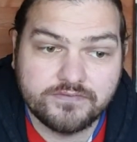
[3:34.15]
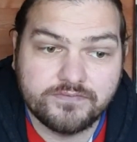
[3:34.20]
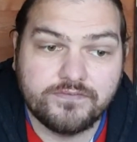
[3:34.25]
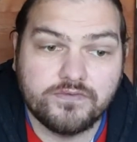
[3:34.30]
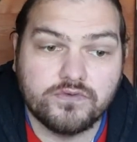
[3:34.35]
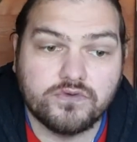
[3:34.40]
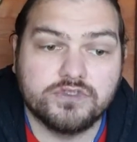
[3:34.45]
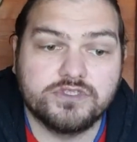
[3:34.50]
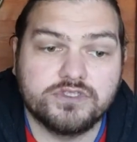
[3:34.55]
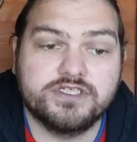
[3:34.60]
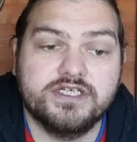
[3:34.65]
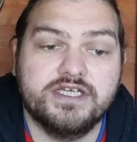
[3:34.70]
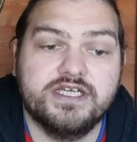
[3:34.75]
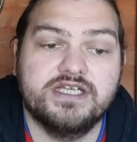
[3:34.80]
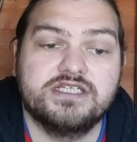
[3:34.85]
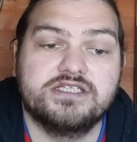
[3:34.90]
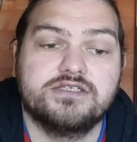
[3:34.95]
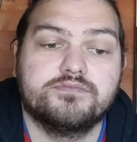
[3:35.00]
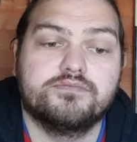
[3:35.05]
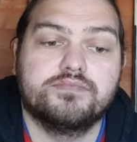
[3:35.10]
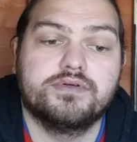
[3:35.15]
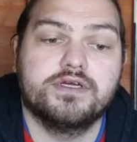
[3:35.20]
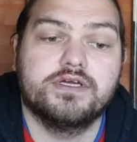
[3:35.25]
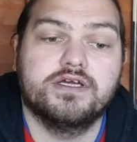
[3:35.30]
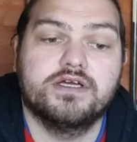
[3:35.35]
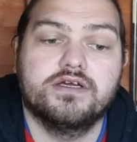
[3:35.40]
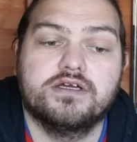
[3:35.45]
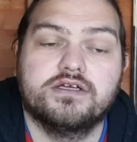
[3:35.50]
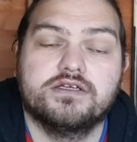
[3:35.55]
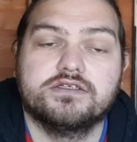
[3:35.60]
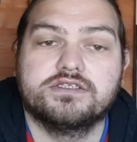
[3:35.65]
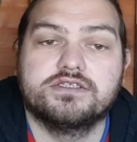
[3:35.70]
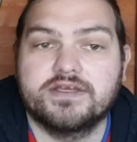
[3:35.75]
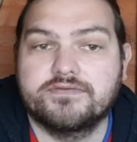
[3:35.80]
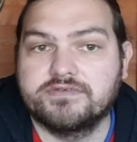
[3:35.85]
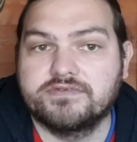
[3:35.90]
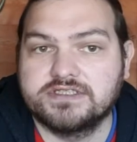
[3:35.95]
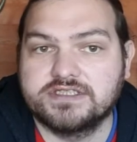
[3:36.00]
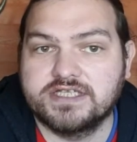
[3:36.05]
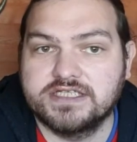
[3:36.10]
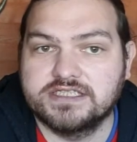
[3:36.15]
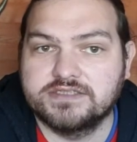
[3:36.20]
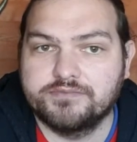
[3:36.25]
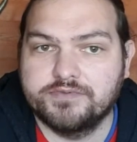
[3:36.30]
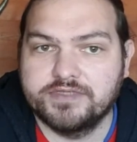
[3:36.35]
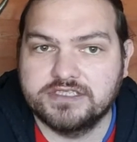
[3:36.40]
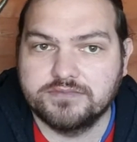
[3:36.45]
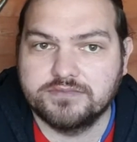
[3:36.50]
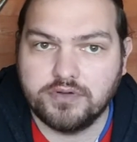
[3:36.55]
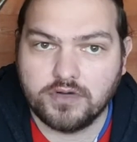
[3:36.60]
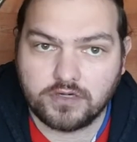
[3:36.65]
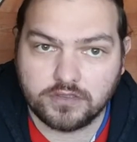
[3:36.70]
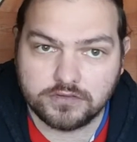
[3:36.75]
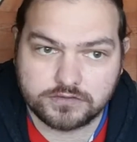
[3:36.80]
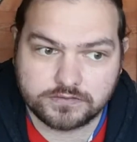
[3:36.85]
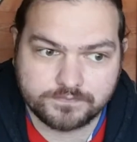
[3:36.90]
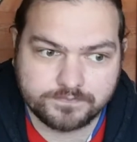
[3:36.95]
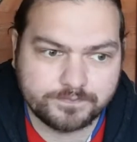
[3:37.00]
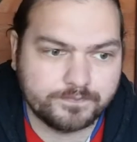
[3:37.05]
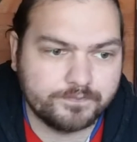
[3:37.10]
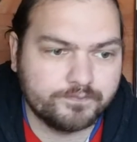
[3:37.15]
4 seeds per 7 centimetre pot.